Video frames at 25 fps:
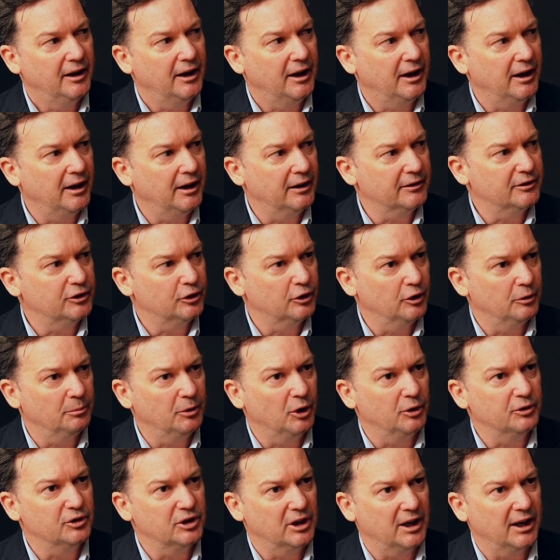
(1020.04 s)

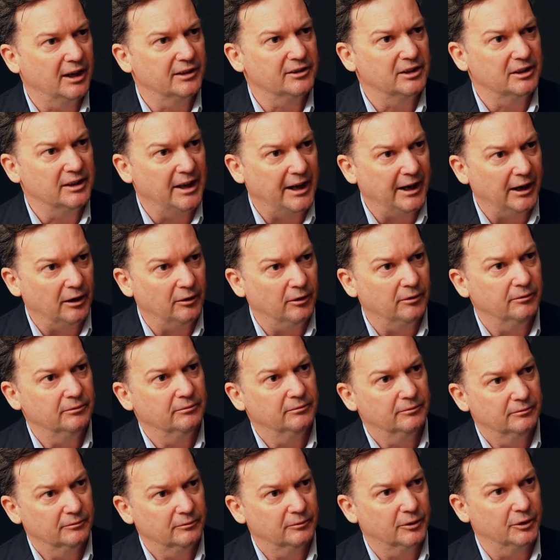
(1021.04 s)
turbocharging our
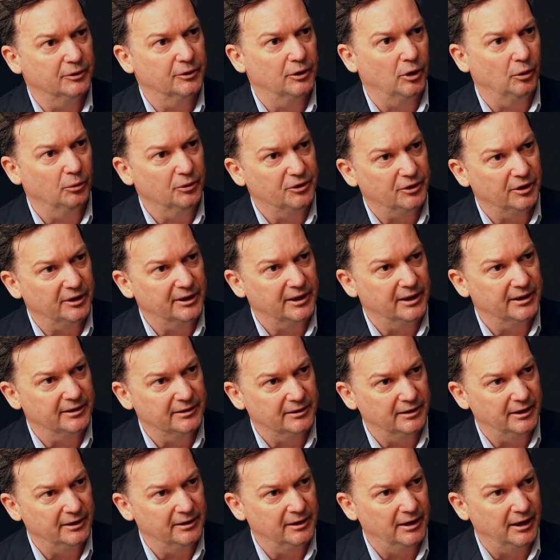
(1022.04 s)
results, I
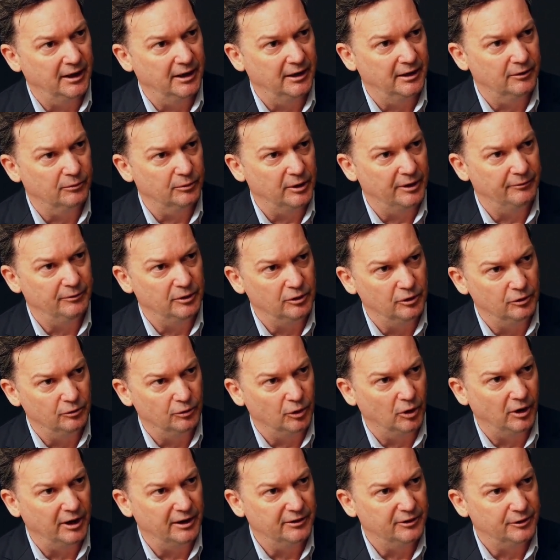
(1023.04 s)
guess, and revenue
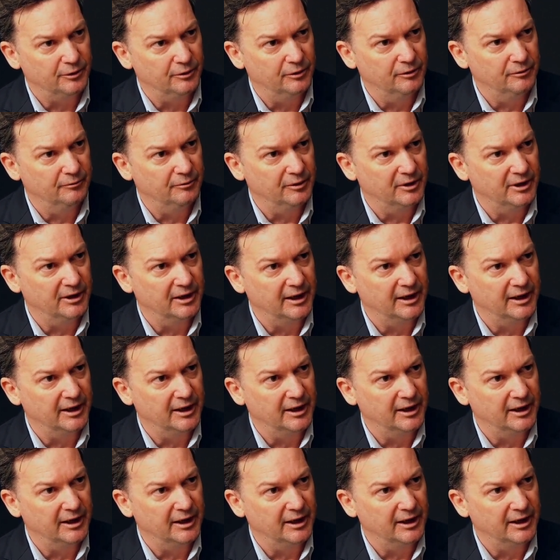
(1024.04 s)
right through for the